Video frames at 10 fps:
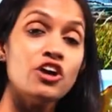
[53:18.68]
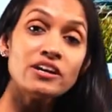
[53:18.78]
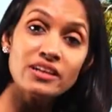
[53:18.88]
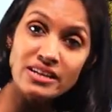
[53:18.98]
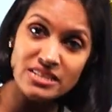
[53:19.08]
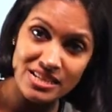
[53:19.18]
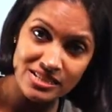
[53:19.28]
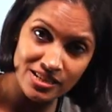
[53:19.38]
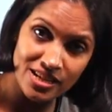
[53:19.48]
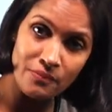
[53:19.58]
not get
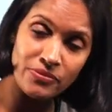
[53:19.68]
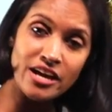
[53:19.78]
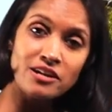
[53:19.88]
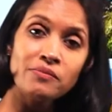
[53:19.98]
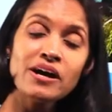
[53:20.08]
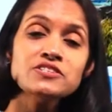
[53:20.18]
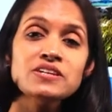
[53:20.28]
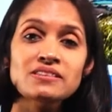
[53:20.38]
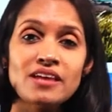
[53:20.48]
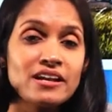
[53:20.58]
heated up that much.
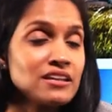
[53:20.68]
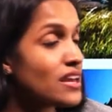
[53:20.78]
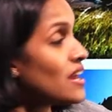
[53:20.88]
In that